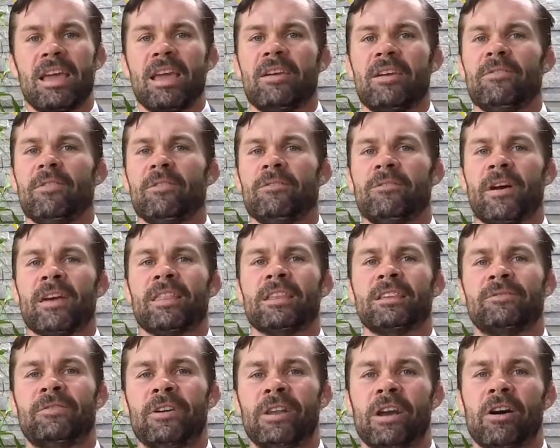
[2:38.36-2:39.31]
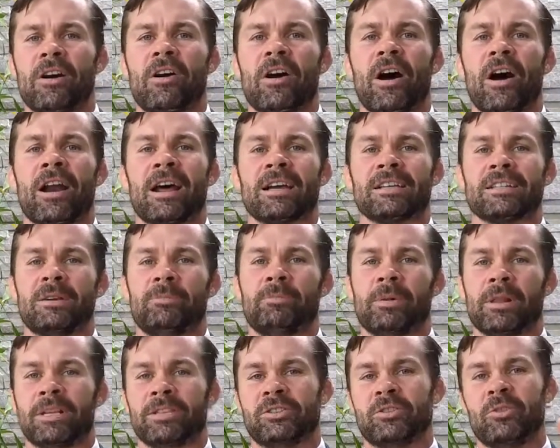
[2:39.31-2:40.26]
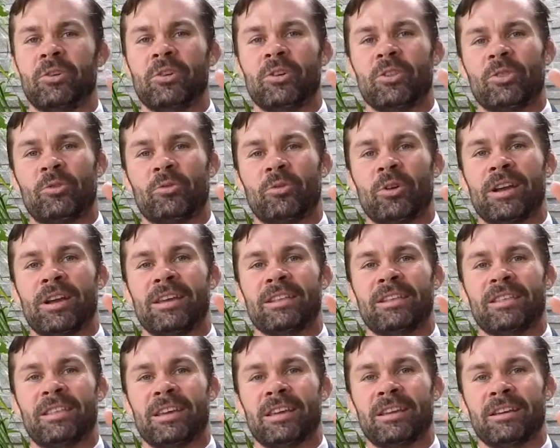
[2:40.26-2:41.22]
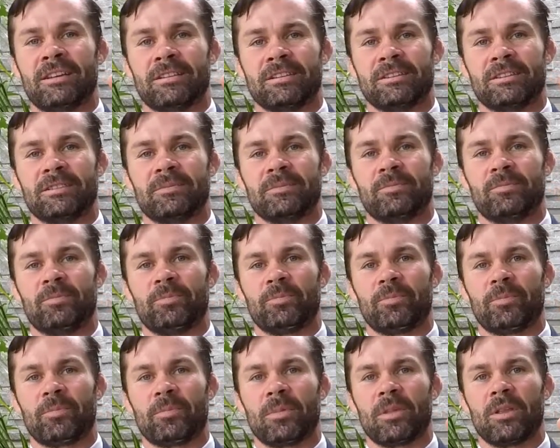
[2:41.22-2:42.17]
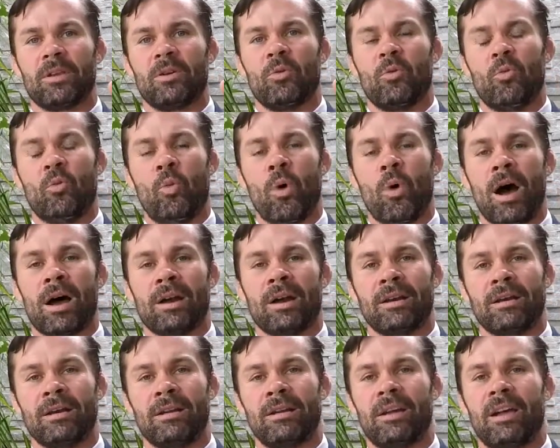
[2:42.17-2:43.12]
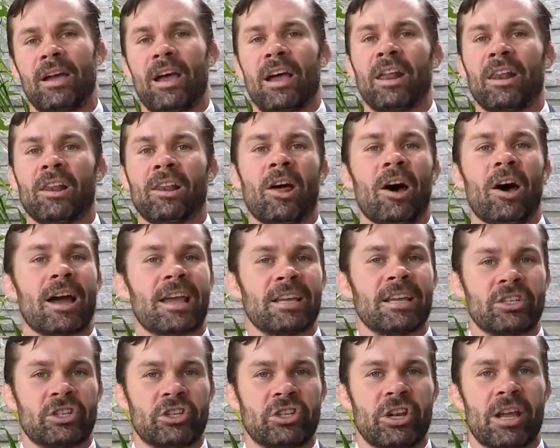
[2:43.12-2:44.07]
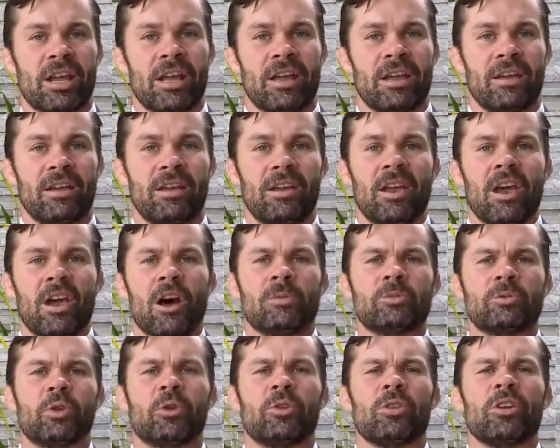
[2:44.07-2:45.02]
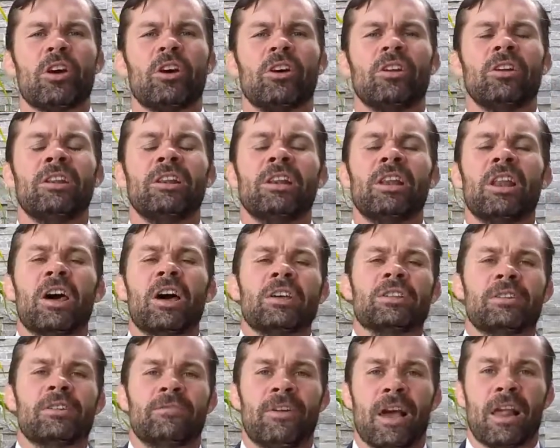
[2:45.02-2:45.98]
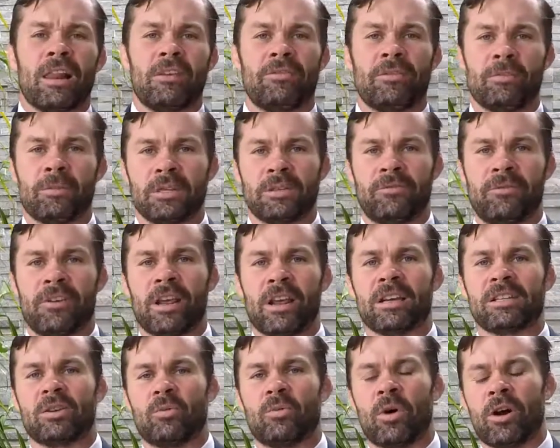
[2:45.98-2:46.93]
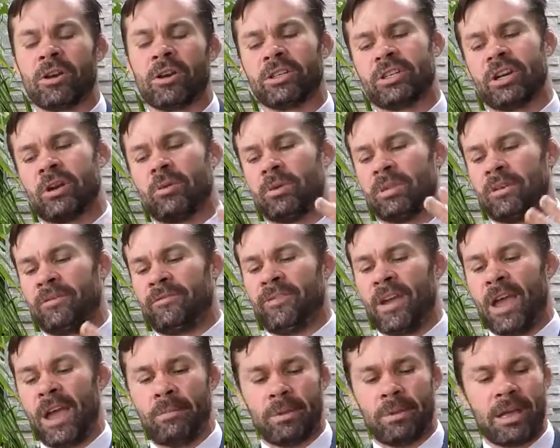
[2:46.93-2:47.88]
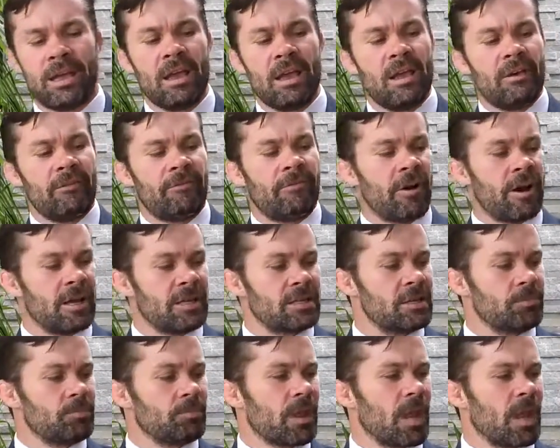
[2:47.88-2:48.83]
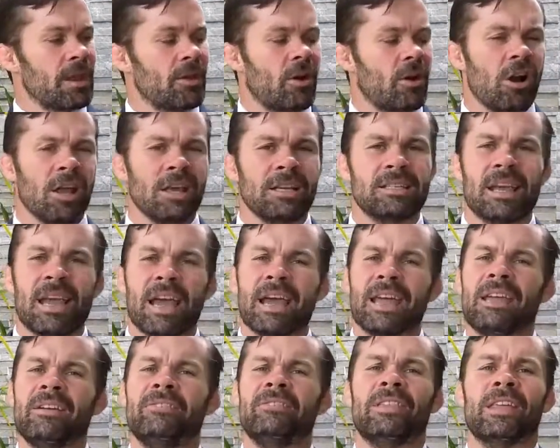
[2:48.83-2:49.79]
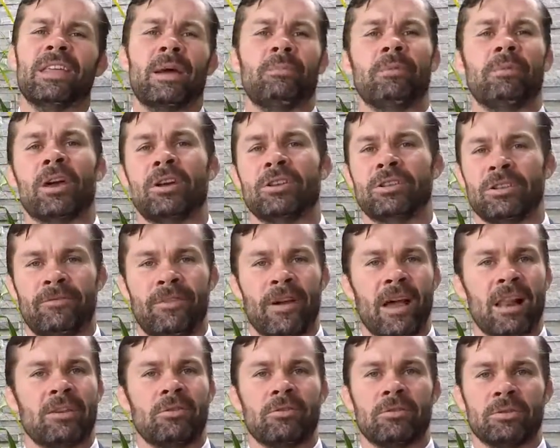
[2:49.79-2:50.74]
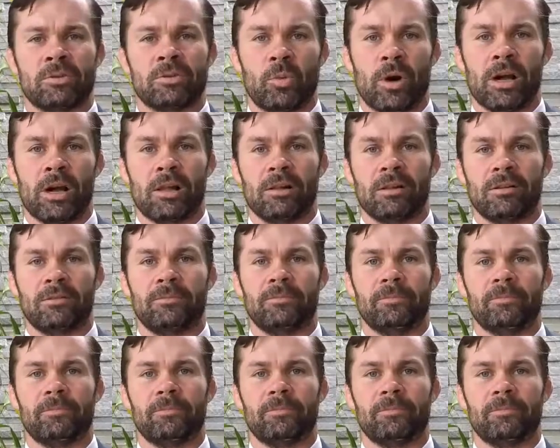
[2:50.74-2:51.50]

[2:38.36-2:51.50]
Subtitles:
If you found this video, I'd ask you please do 3 things. 1, like and share. I'm sure they got loads of value from this video, so why not share it with your family, friends, and colleagues and give them loads of value as well.